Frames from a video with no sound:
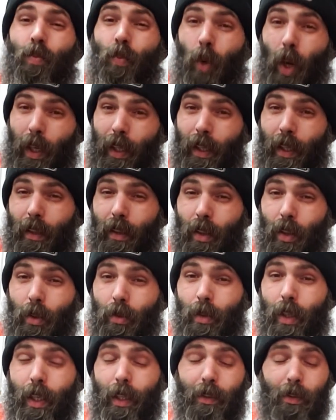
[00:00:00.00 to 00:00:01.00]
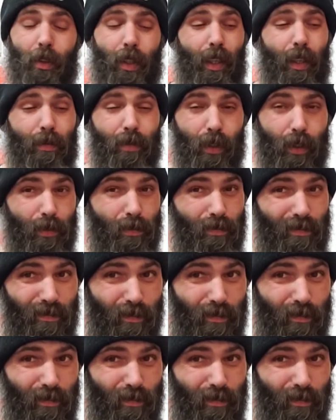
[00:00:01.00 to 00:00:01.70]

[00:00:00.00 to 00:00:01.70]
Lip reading: Wanted it in the 3/8 drive for